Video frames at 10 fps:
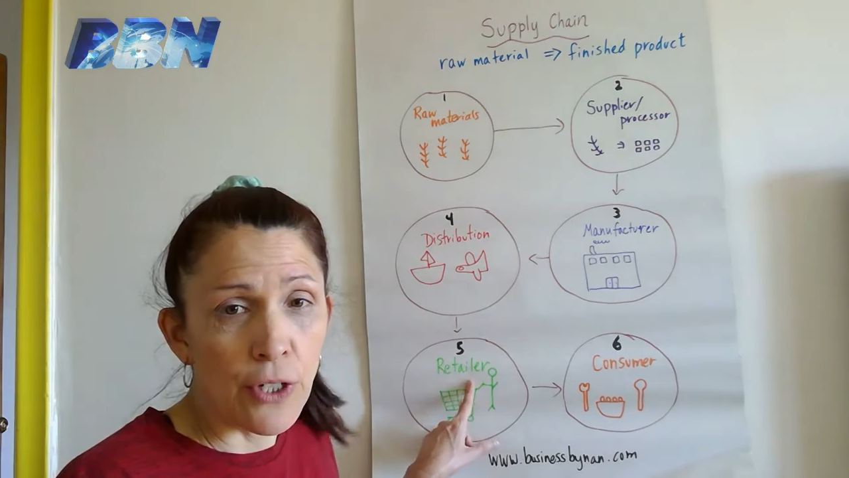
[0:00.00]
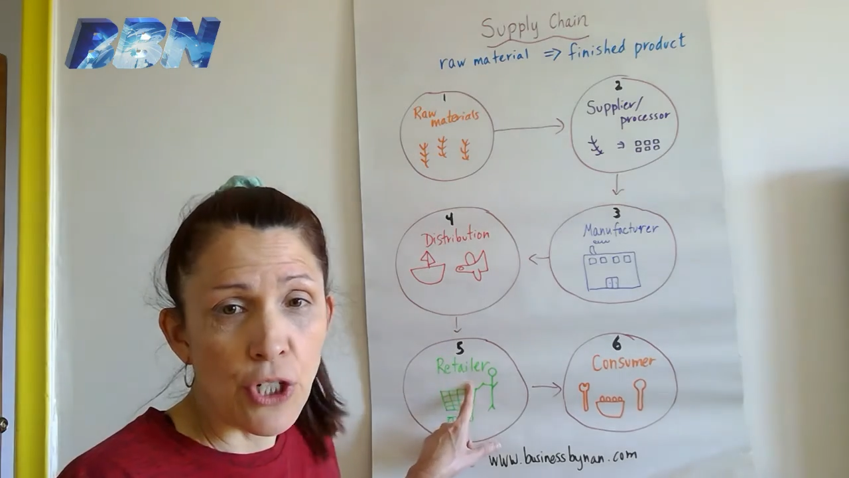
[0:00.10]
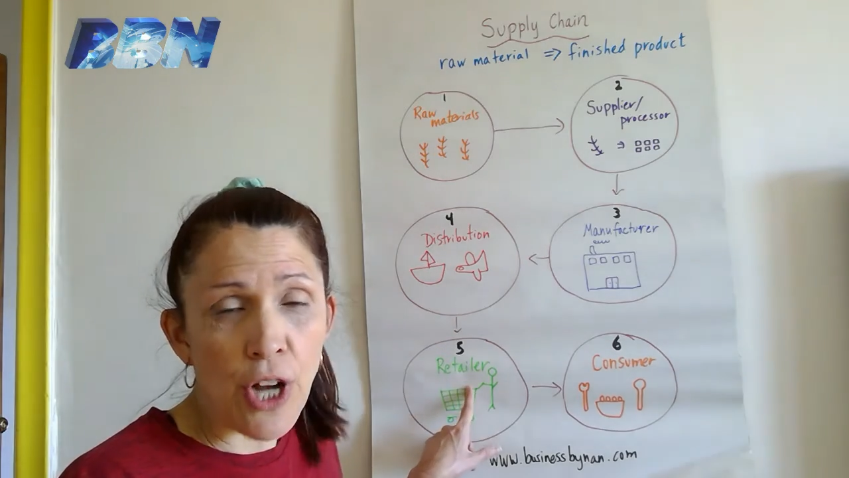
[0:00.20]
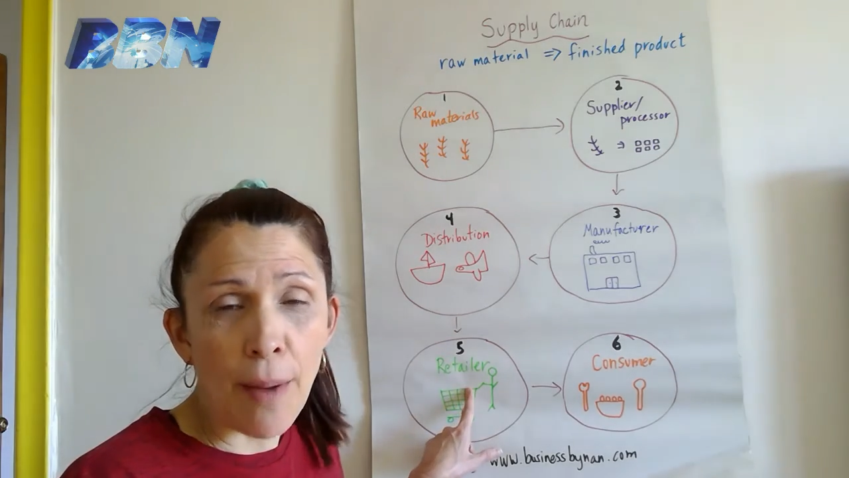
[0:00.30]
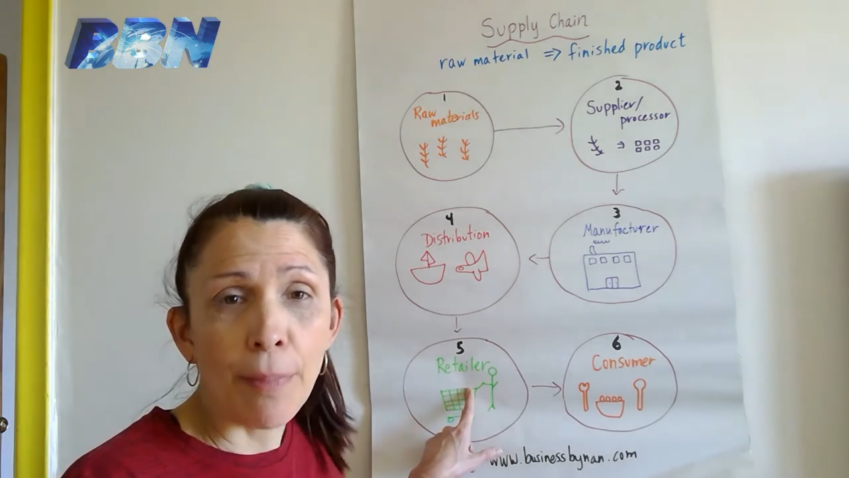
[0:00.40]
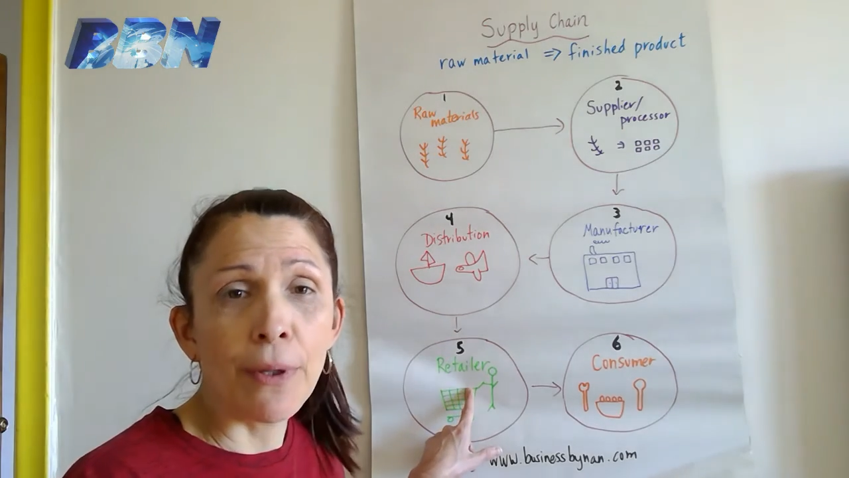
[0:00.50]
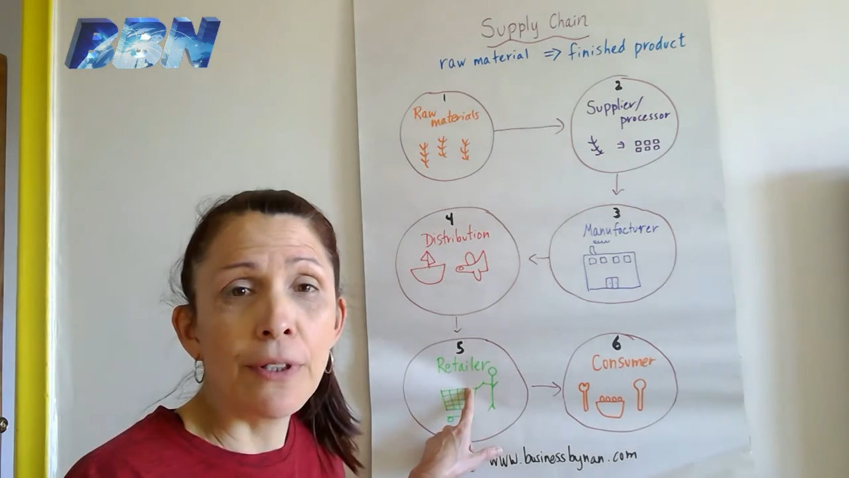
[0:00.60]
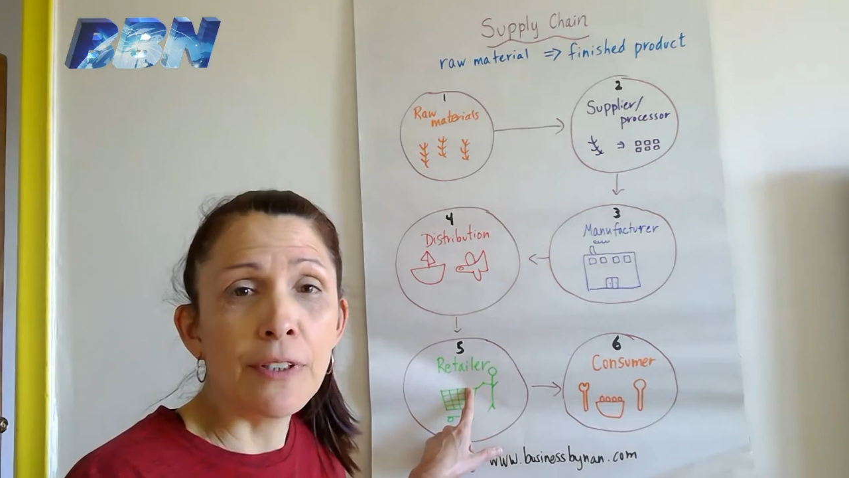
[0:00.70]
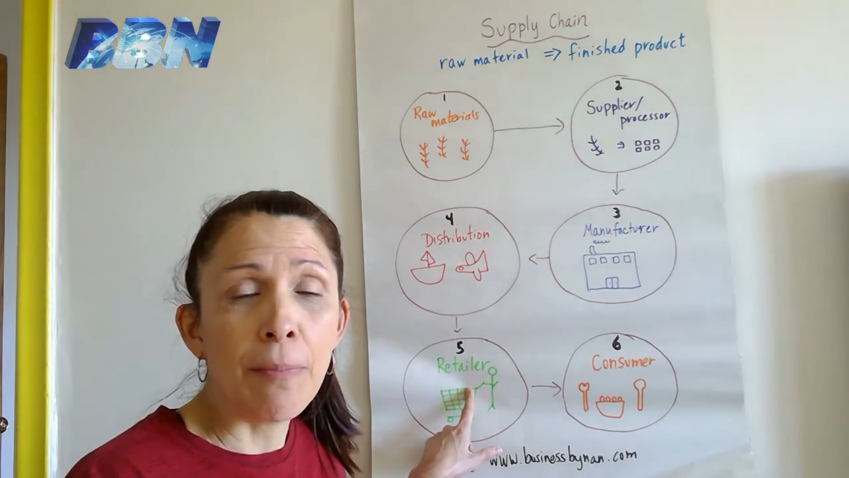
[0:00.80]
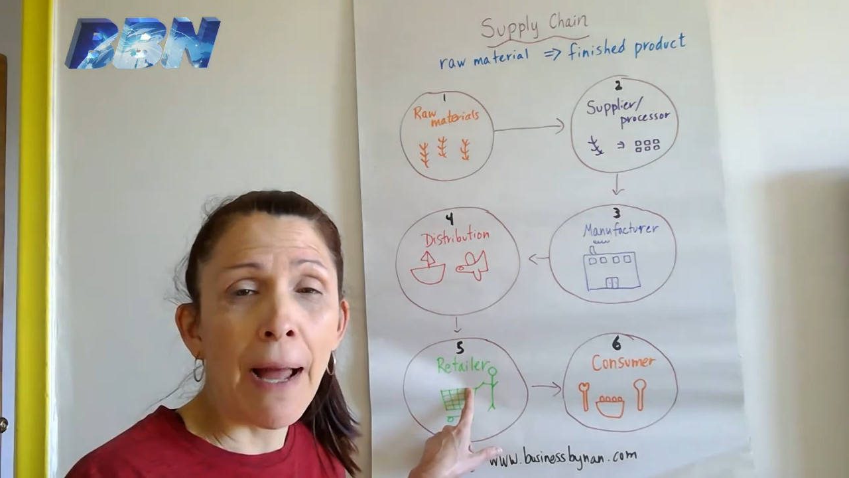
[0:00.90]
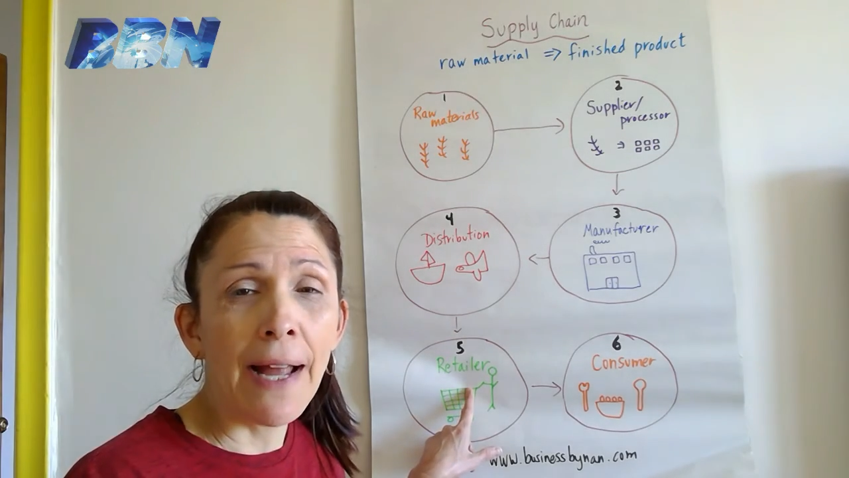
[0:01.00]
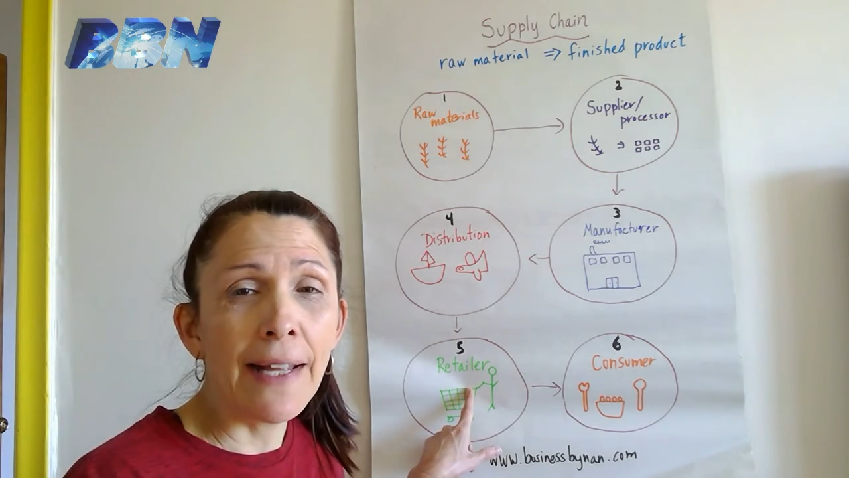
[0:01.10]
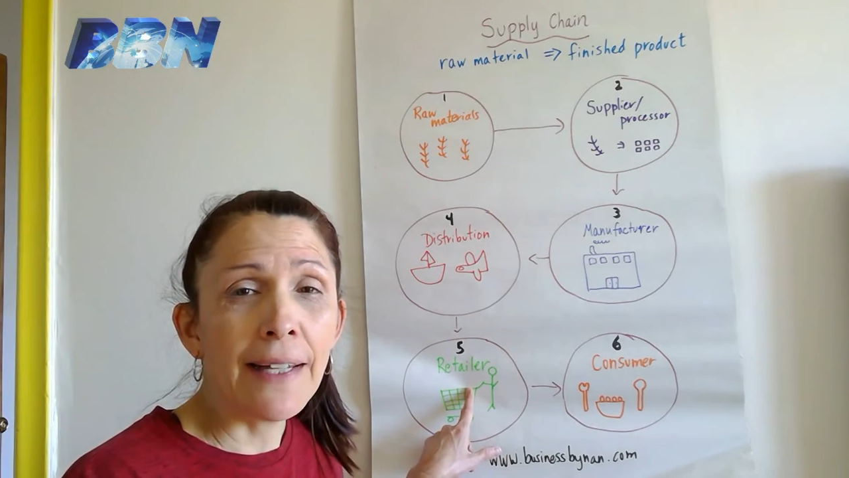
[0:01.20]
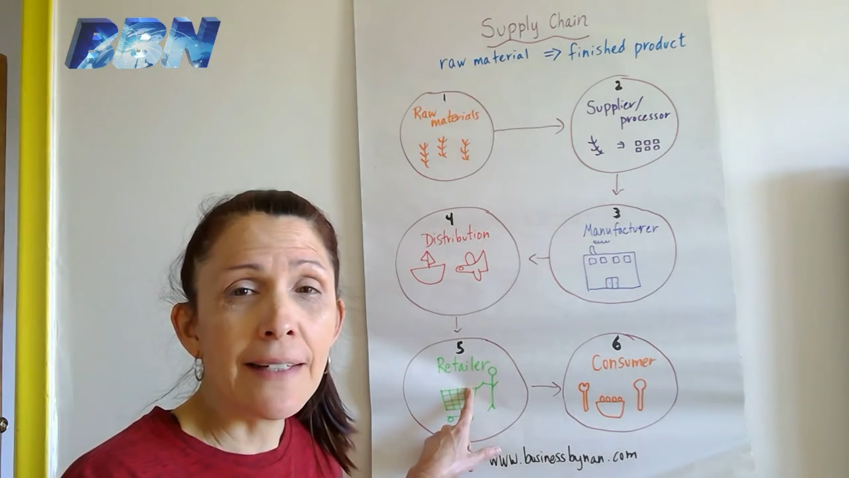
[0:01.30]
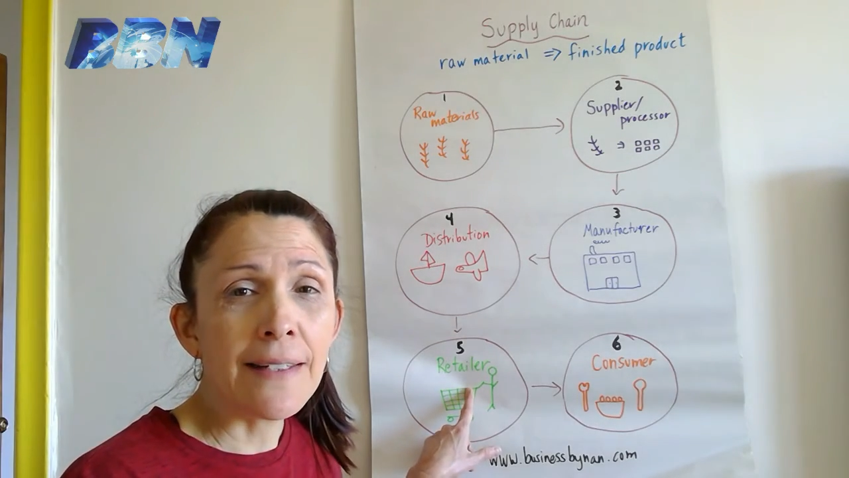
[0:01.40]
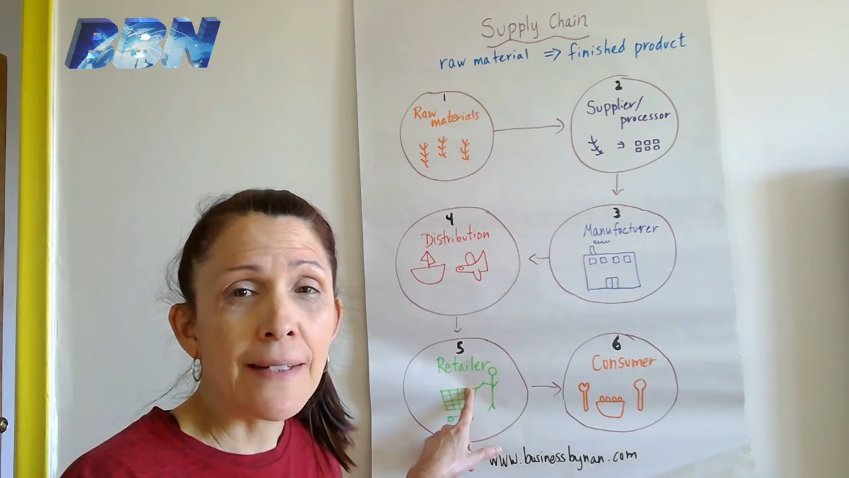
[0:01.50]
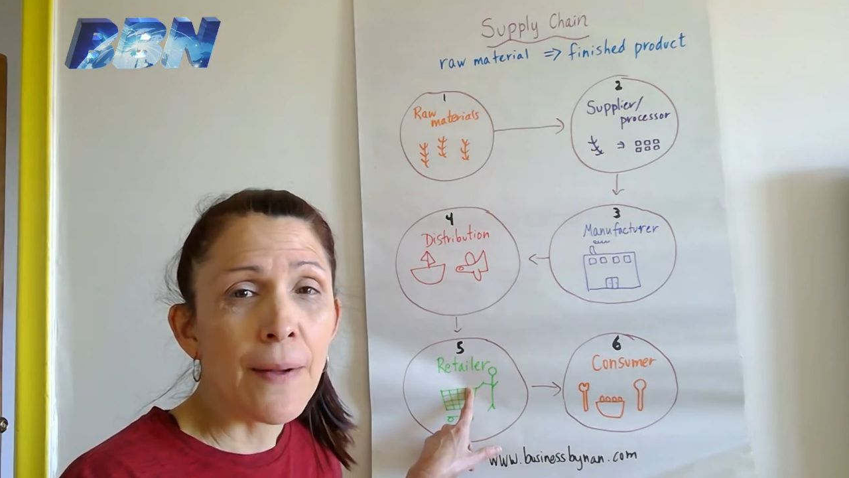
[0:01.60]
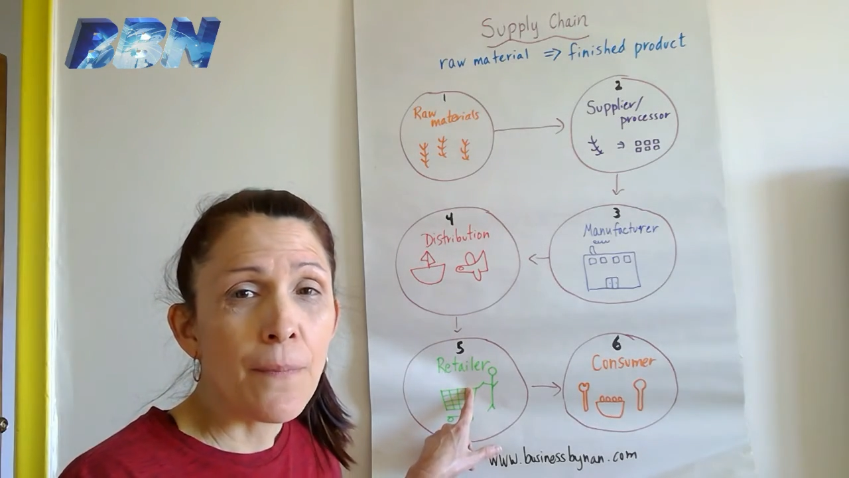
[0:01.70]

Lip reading: the shopper, is buying it,